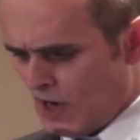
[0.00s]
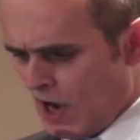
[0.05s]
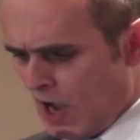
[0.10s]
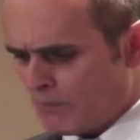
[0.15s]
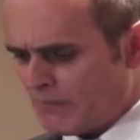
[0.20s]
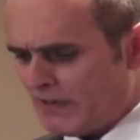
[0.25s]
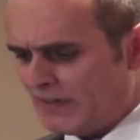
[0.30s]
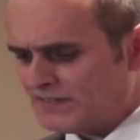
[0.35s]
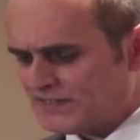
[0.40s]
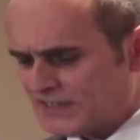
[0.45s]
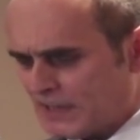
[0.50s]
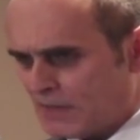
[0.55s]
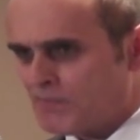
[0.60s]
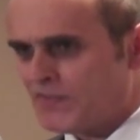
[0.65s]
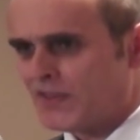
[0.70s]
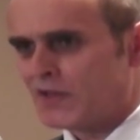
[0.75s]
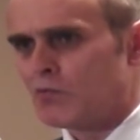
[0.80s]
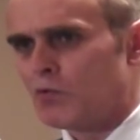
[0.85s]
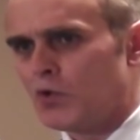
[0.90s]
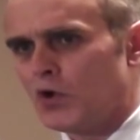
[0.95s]
I mean, if
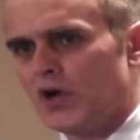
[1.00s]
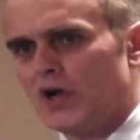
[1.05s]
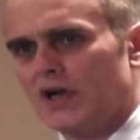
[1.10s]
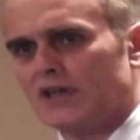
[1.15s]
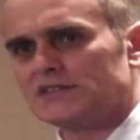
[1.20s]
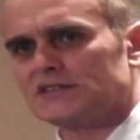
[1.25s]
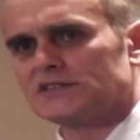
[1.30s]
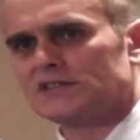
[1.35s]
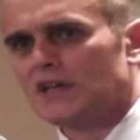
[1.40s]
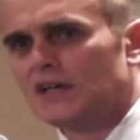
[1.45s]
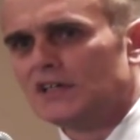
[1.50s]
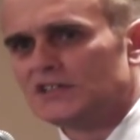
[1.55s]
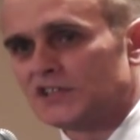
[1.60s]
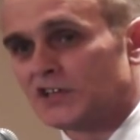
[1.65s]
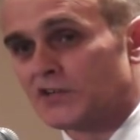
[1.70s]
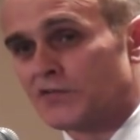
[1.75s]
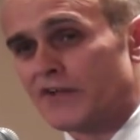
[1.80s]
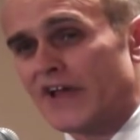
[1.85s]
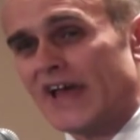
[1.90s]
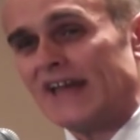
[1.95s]
something works to
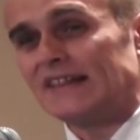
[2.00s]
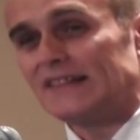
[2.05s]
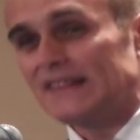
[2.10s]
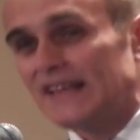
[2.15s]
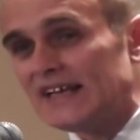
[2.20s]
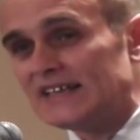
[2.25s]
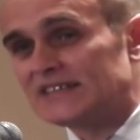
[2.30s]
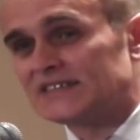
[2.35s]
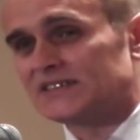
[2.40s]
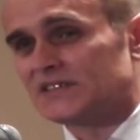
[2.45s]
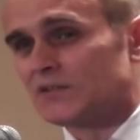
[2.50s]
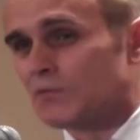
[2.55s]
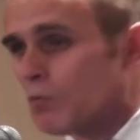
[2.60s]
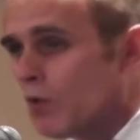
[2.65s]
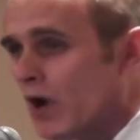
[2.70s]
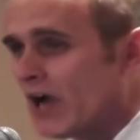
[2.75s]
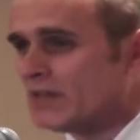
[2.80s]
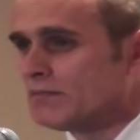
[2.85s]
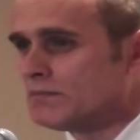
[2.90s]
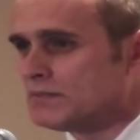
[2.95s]
create less than
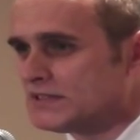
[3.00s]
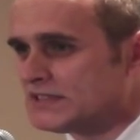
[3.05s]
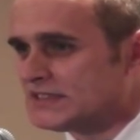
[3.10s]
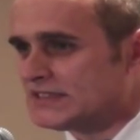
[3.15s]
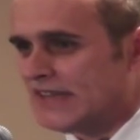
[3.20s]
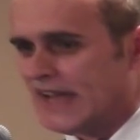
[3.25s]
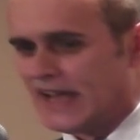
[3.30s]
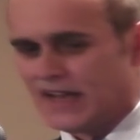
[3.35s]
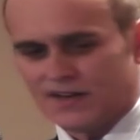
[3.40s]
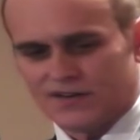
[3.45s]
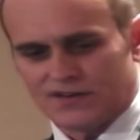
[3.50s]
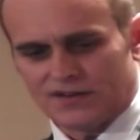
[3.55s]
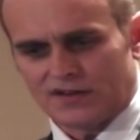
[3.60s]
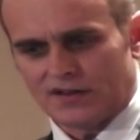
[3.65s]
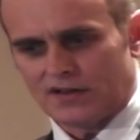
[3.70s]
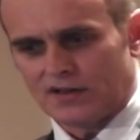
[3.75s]
one percent,